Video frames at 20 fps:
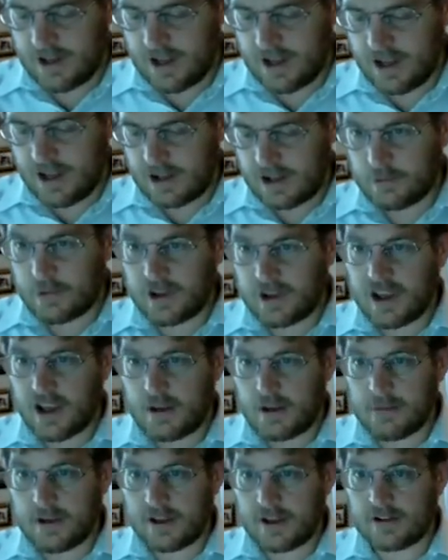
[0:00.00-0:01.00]
And we
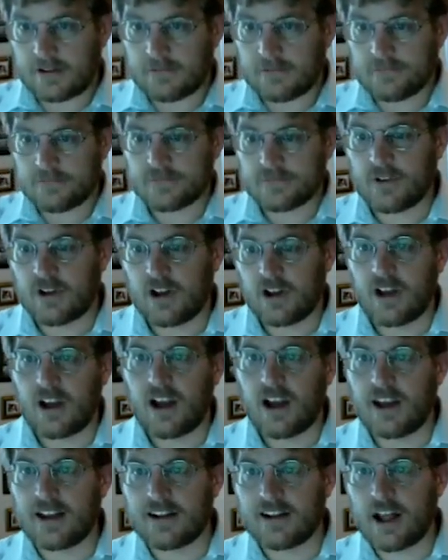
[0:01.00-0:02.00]
come in.
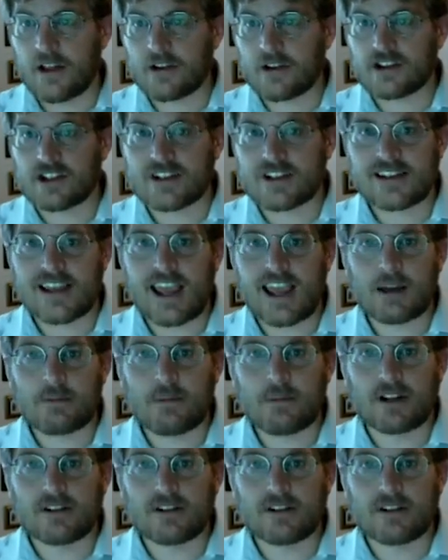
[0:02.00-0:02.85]
Uh, now there's a scan